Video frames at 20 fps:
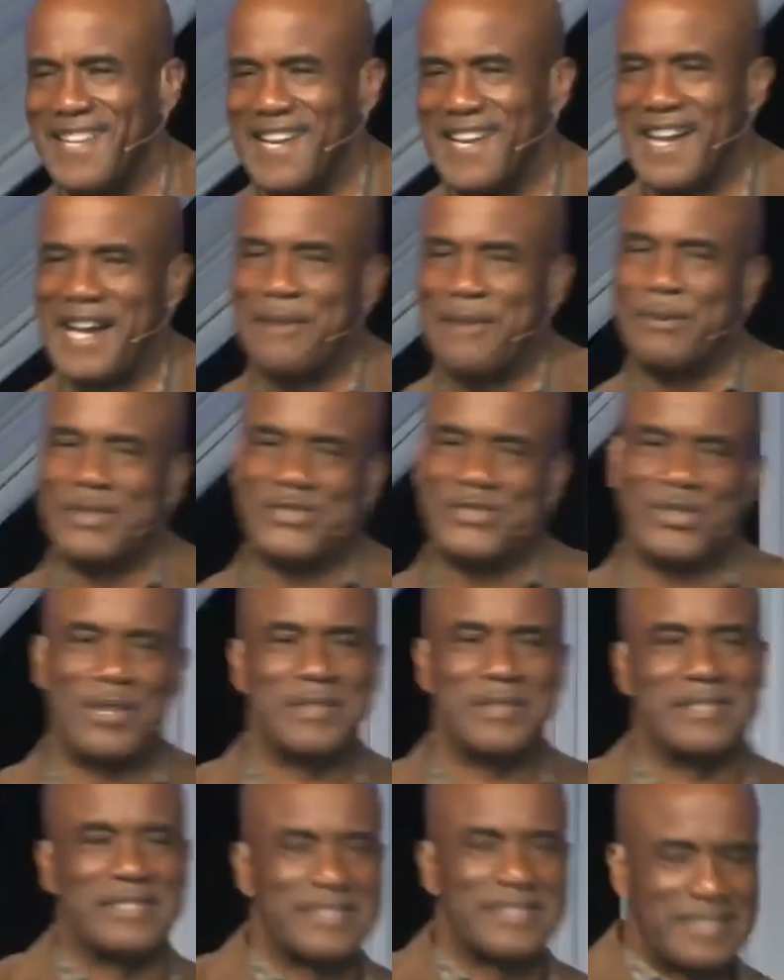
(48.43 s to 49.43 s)
I want y'all
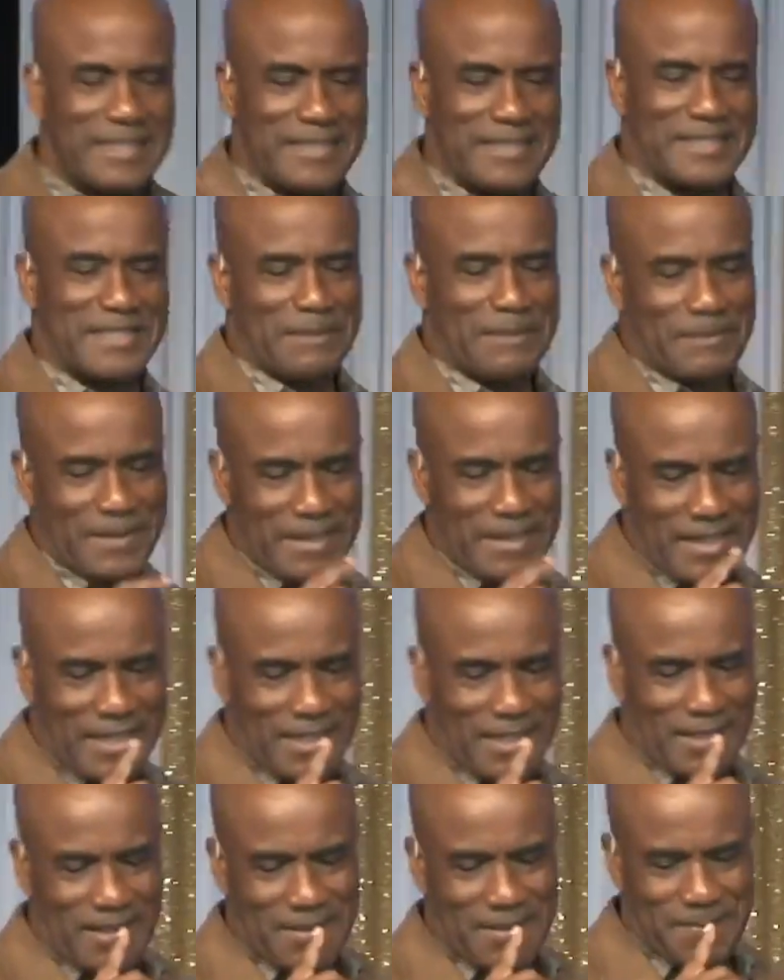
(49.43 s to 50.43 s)
to see something
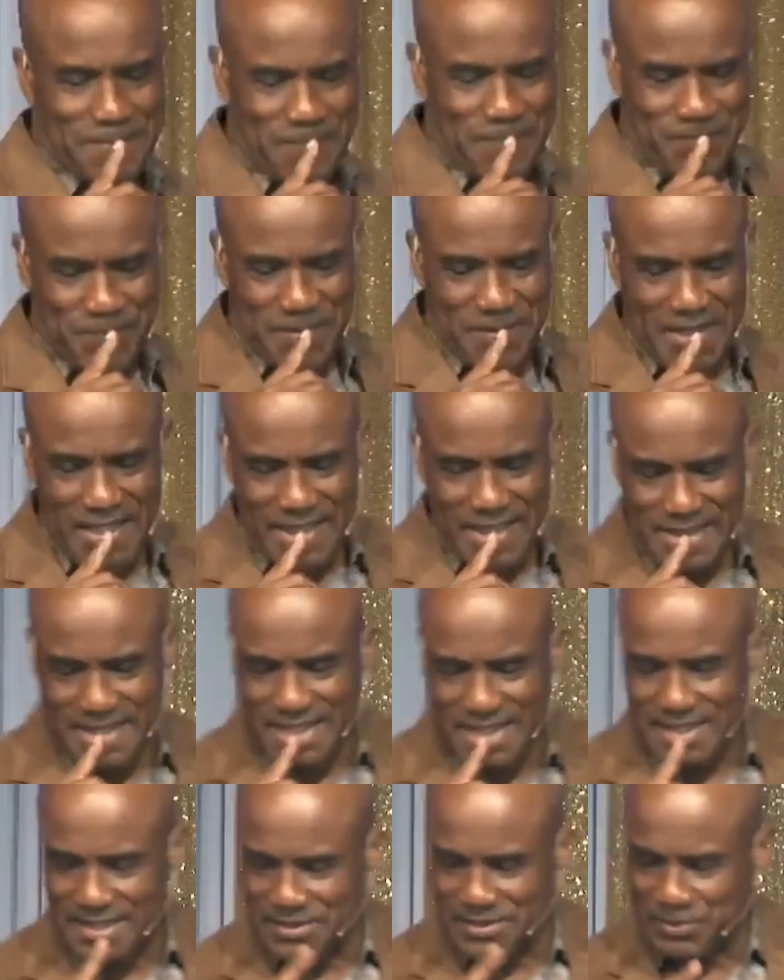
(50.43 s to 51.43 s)
here.
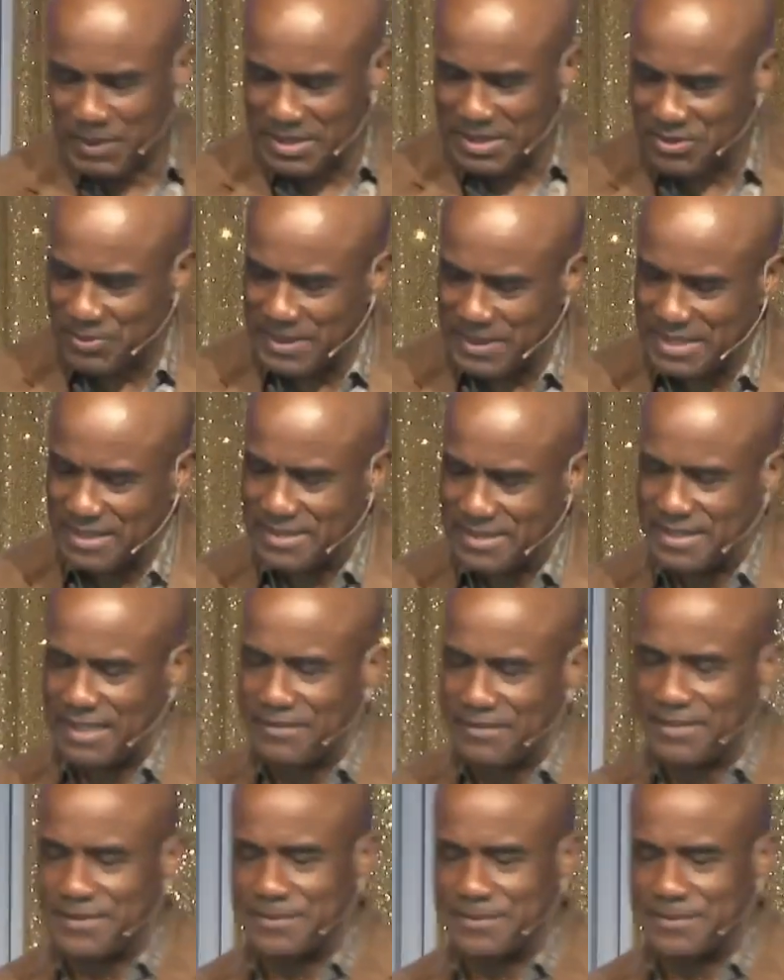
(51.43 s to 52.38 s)
Genesis 1.27.